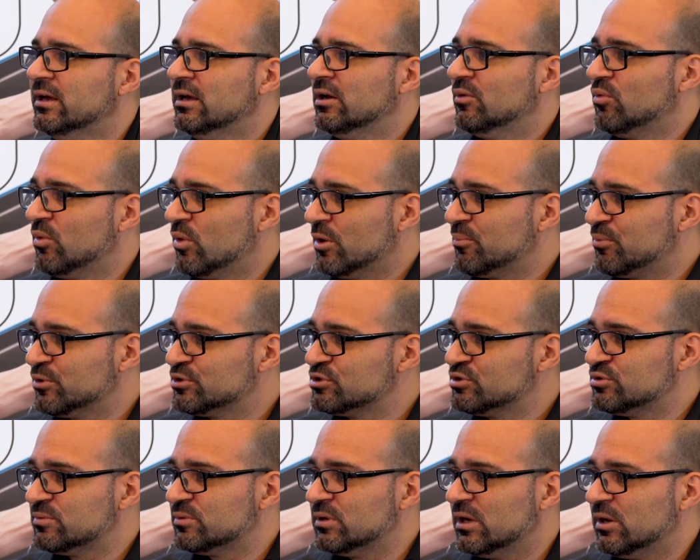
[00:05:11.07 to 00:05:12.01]
We were
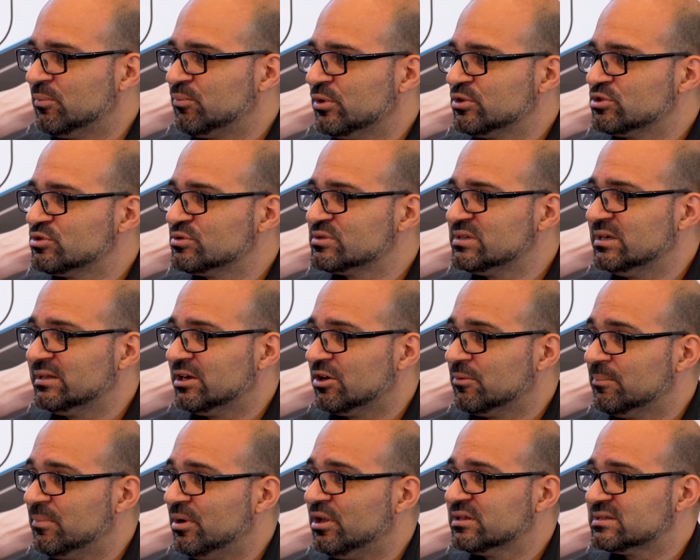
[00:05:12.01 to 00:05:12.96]
producing their
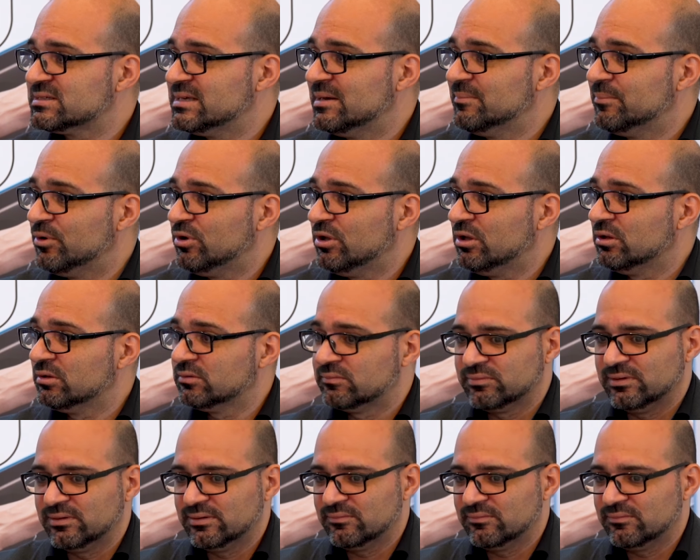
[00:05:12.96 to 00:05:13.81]
bulk sample